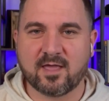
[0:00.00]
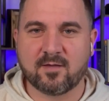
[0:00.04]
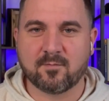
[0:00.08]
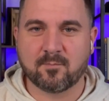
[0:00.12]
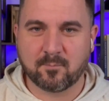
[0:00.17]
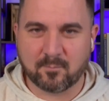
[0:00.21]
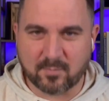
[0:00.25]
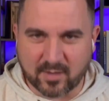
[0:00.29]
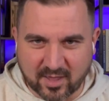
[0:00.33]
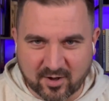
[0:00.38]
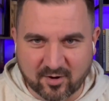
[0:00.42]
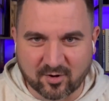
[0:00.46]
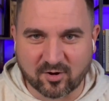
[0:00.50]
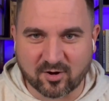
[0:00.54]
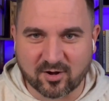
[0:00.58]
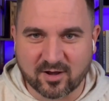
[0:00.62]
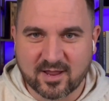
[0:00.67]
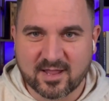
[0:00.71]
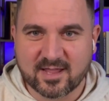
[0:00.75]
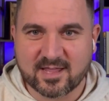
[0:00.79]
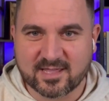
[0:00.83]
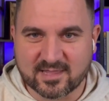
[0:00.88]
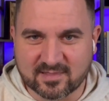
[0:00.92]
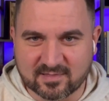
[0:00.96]
better
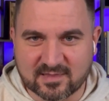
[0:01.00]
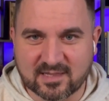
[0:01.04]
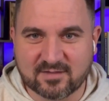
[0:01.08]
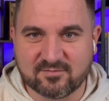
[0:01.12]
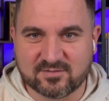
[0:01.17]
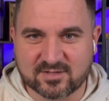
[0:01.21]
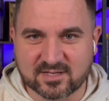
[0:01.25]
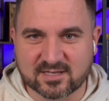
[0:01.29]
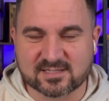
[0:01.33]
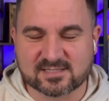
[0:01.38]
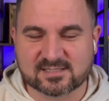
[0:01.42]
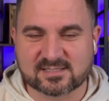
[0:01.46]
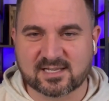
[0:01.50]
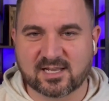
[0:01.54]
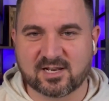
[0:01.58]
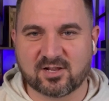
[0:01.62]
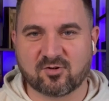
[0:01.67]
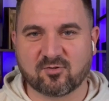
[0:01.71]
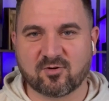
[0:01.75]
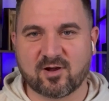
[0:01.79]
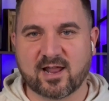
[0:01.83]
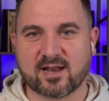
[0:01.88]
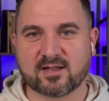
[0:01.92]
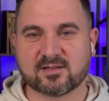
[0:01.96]
lived in a state
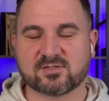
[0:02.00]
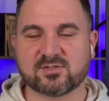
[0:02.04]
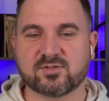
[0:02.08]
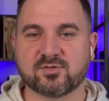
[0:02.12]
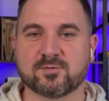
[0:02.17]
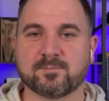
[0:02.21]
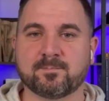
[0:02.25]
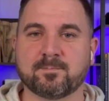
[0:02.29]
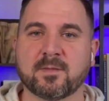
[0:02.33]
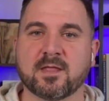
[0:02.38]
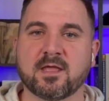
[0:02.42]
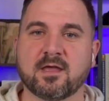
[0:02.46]
of gratitude.